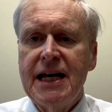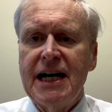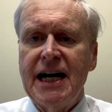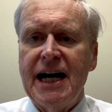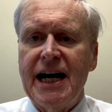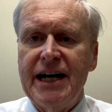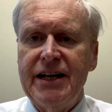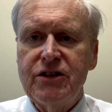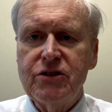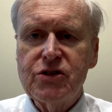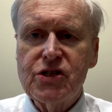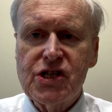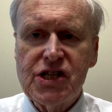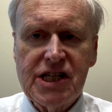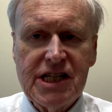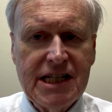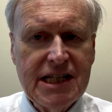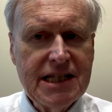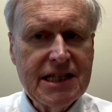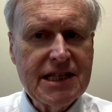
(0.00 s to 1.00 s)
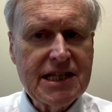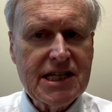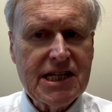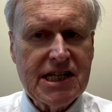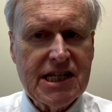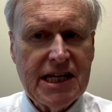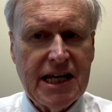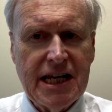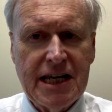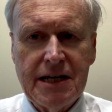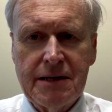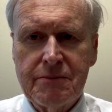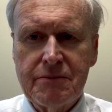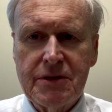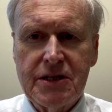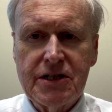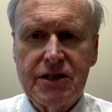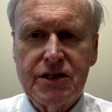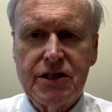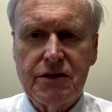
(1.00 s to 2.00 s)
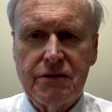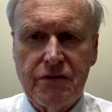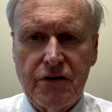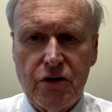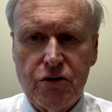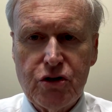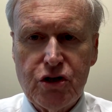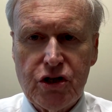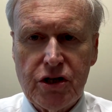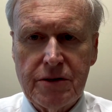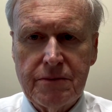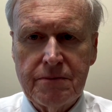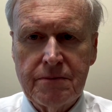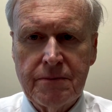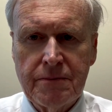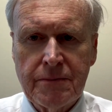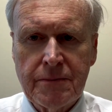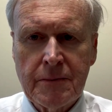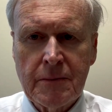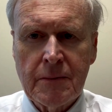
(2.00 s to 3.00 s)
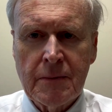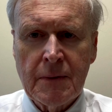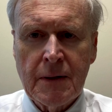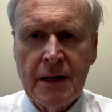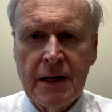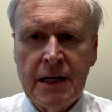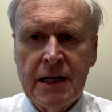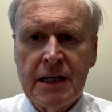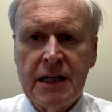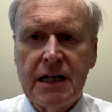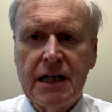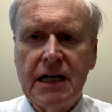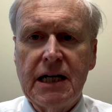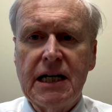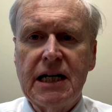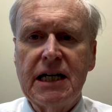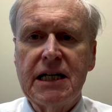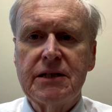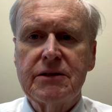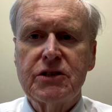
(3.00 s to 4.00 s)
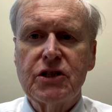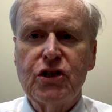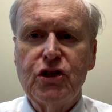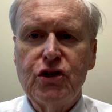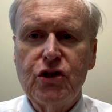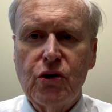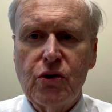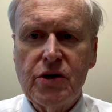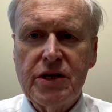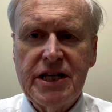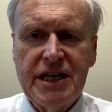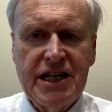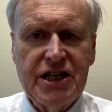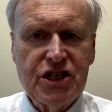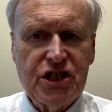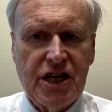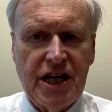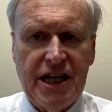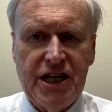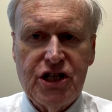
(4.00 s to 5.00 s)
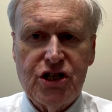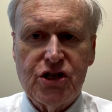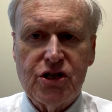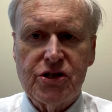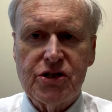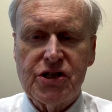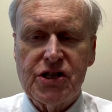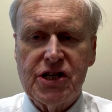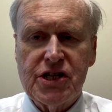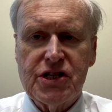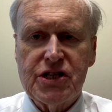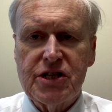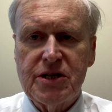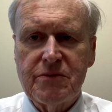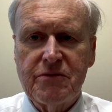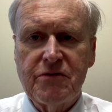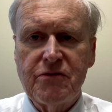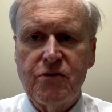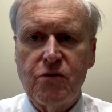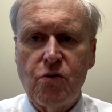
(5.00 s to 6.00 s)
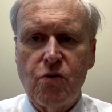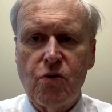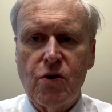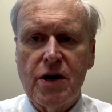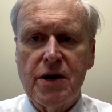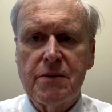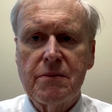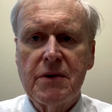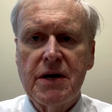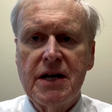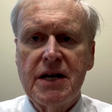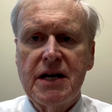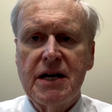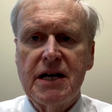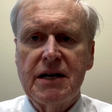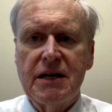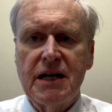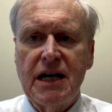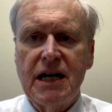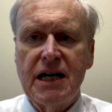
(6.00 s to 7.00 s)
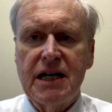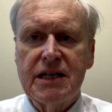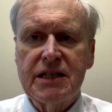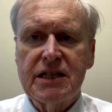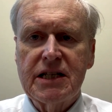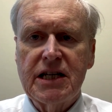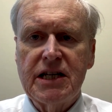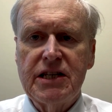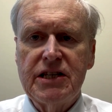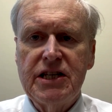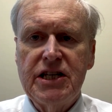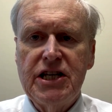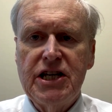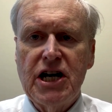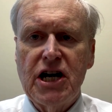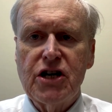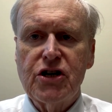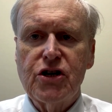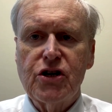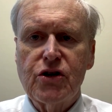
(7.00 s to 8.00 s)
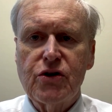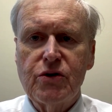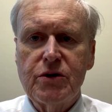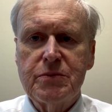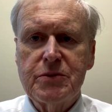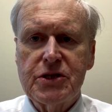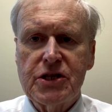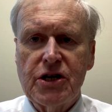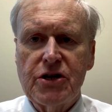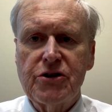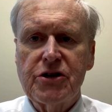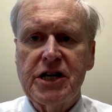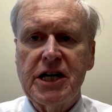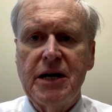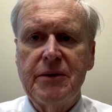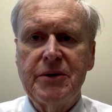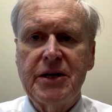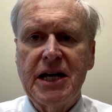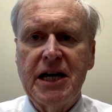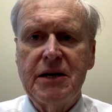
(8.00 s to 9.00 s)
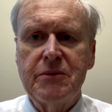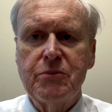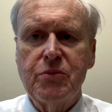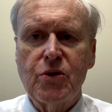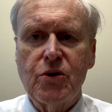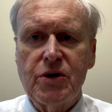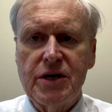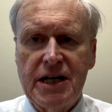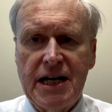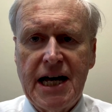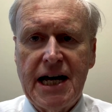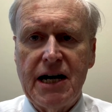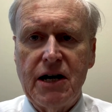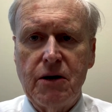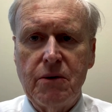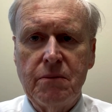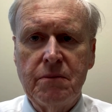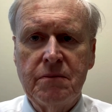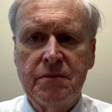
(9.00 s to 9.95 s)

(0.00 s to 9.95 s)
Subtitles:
I don't see the same devotion, nor the educational system for the younger groups that are coming on board now.